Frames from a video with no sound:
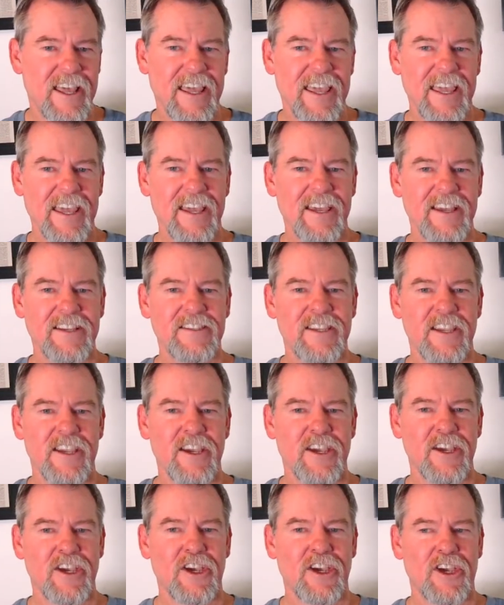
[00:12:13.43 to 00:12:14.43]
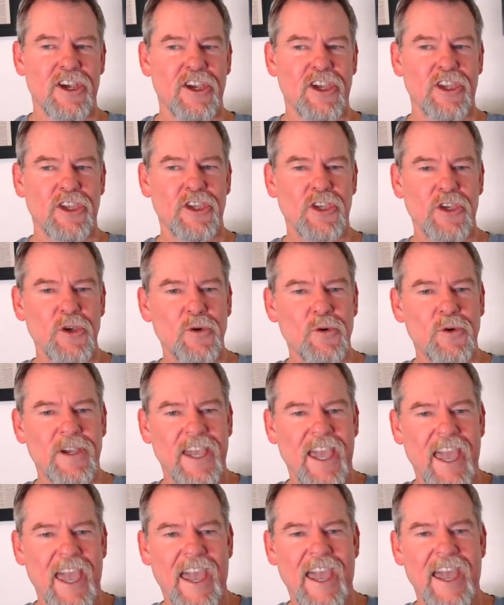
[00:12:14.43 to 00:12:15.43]
is you
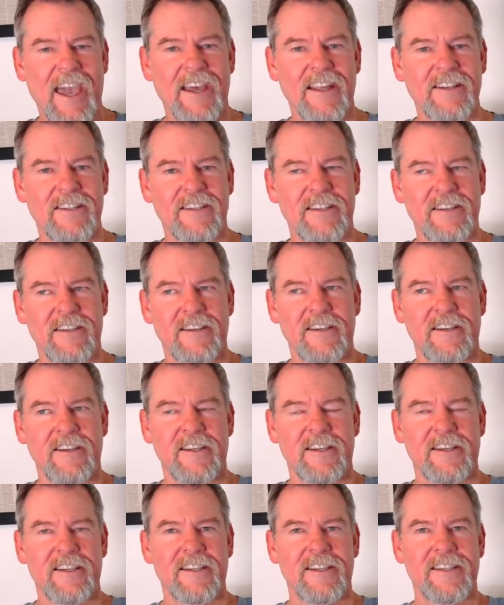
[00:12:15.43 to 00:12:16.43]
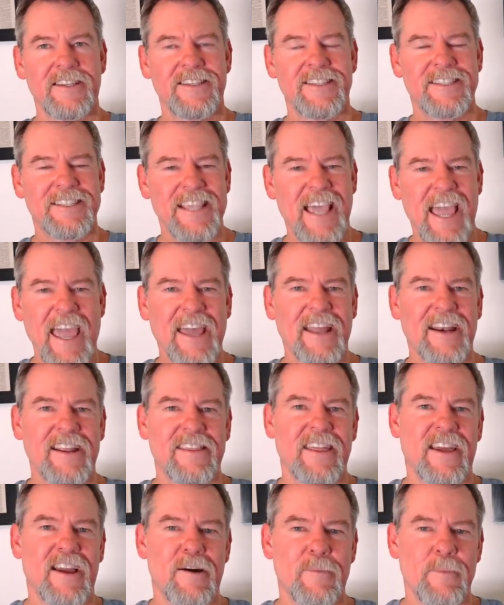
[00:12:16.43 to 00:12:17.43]
can't say
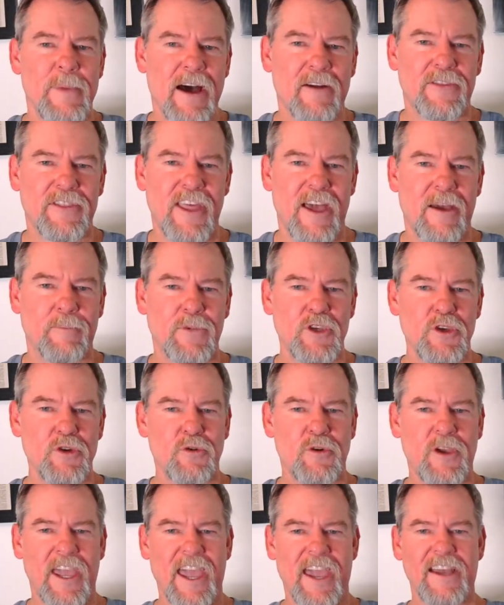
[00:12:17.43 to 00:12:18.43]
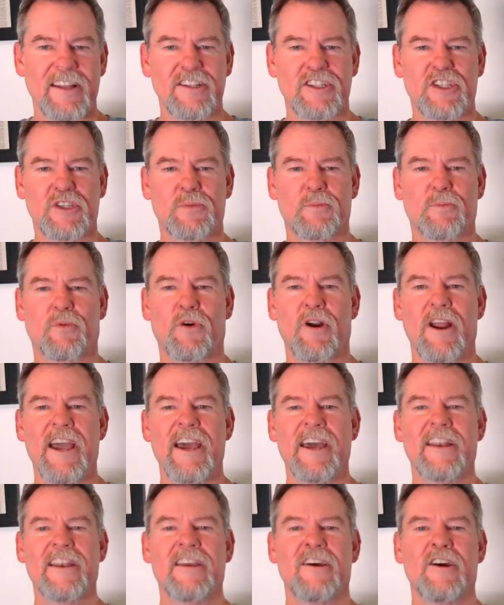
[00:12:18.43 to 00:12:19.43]
anything about them. You can't
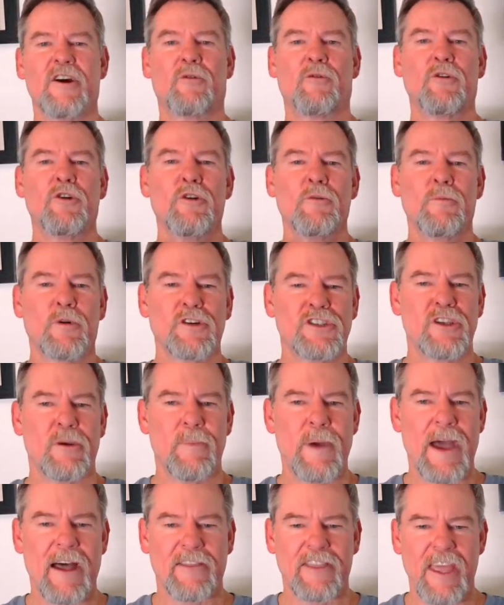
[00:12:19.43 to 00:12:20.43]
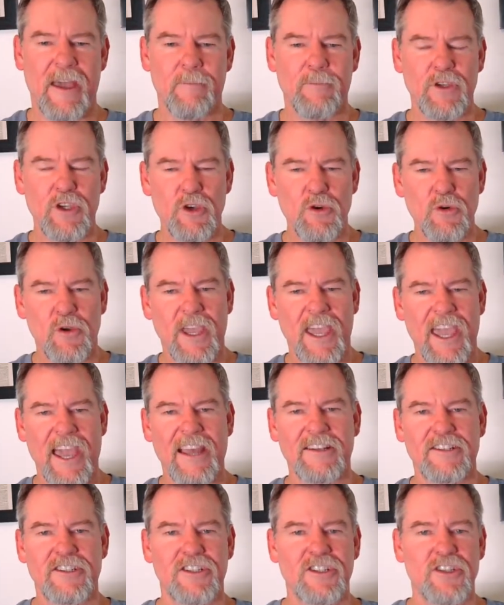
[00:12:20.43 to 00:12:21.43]
spread rumors about them. You
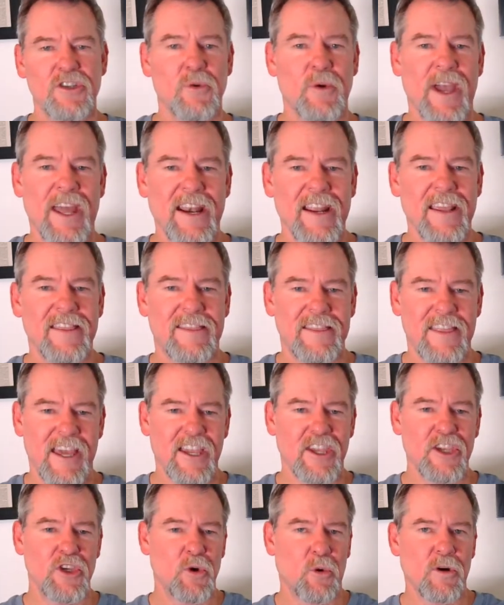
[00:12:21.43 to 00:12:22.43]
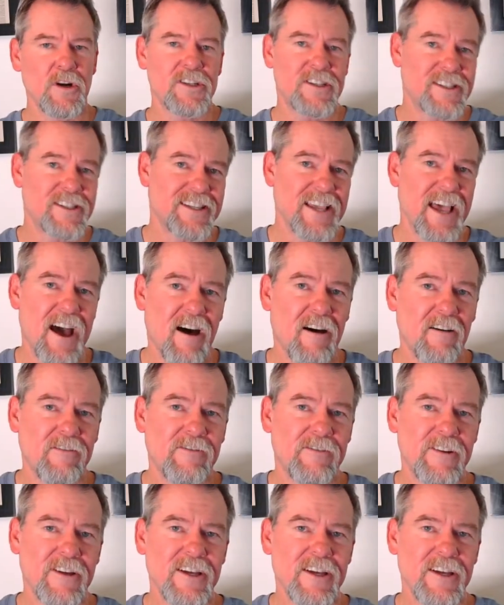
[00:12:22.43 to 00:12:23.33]
can't do anything yourself